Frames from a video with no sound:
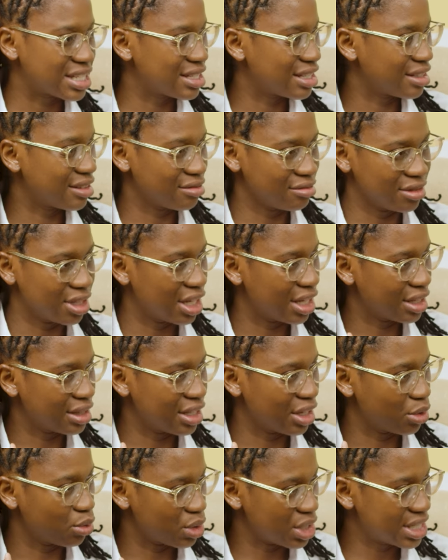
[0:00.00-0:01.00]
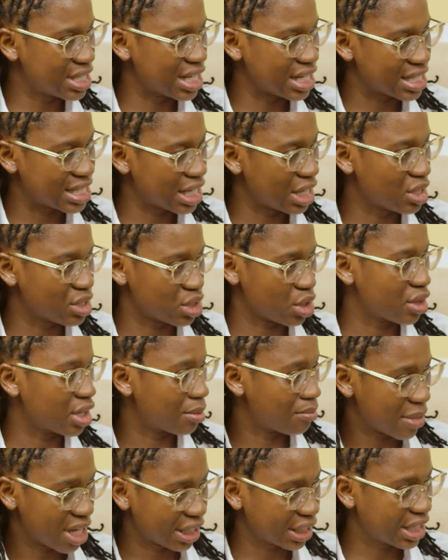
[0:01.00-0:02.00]
the recent sales on
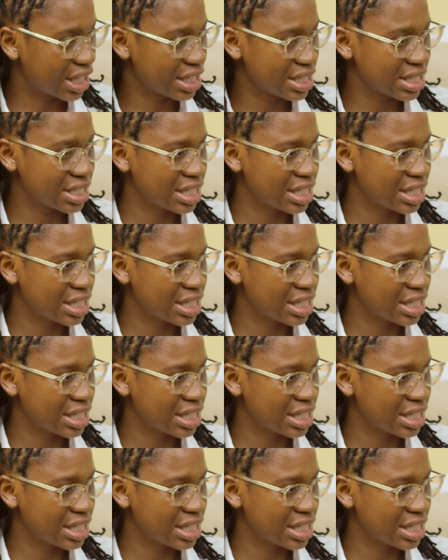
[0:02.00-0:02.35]
the market.